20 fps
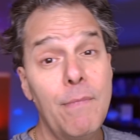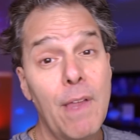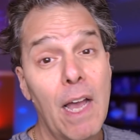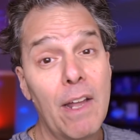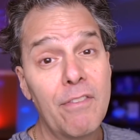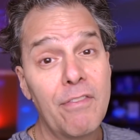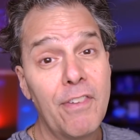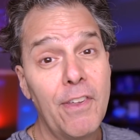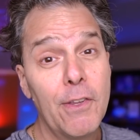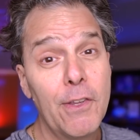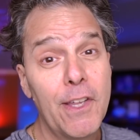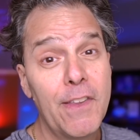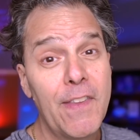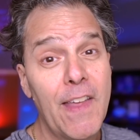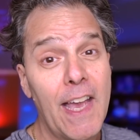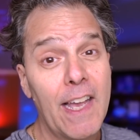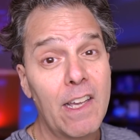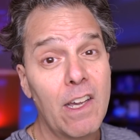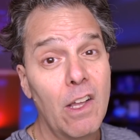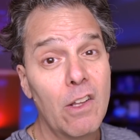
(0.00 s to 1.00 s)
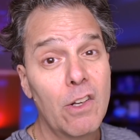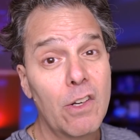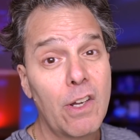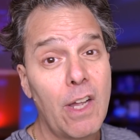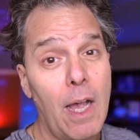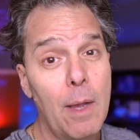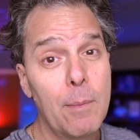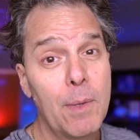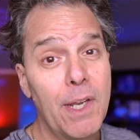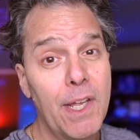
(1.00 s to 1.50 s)
Not feeling that color
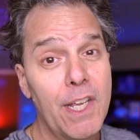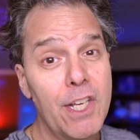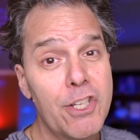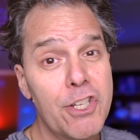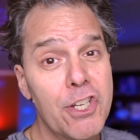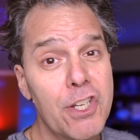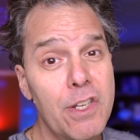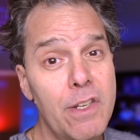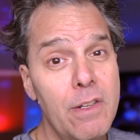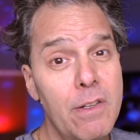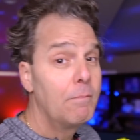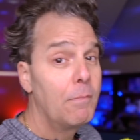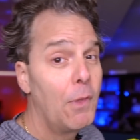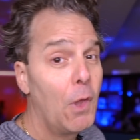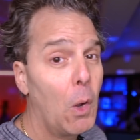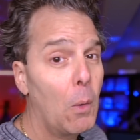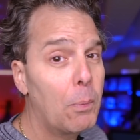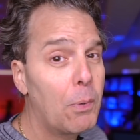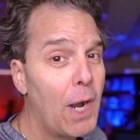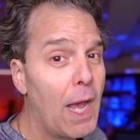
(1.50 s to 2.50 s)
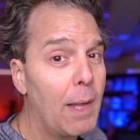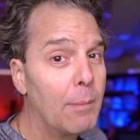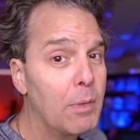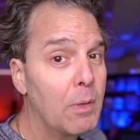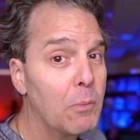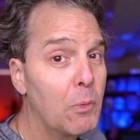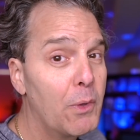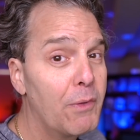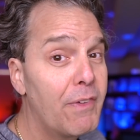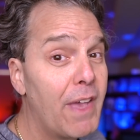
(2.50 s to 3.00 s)
combination? No
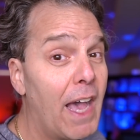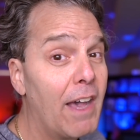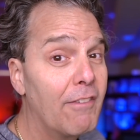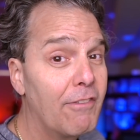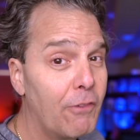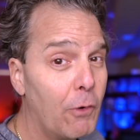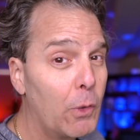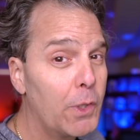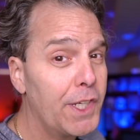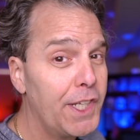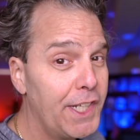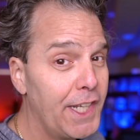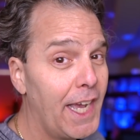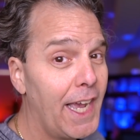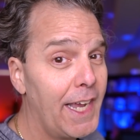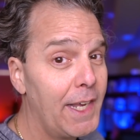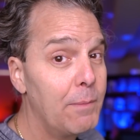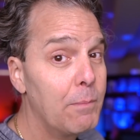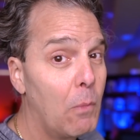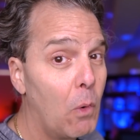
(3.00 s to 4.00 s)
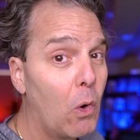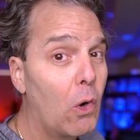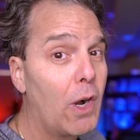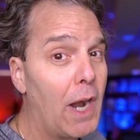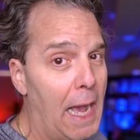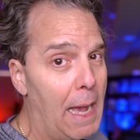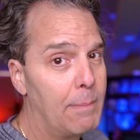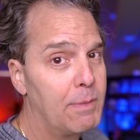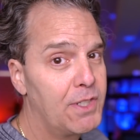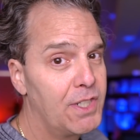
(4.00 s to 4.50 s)
problem, we've got 49 more
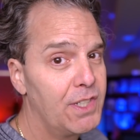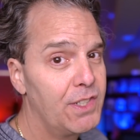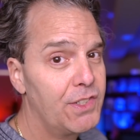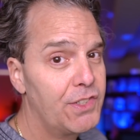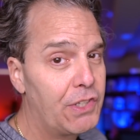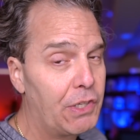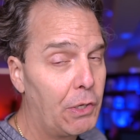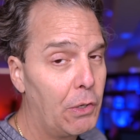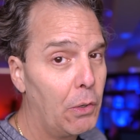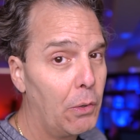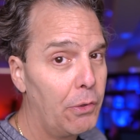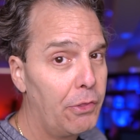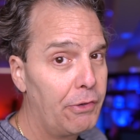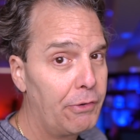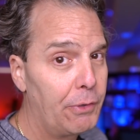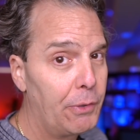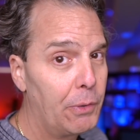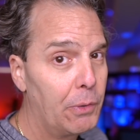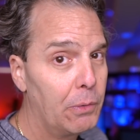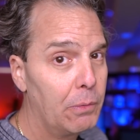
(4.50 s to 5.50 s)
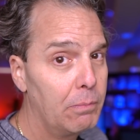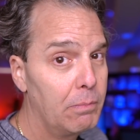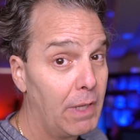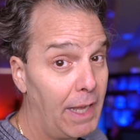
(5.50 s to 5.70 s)
options to go through.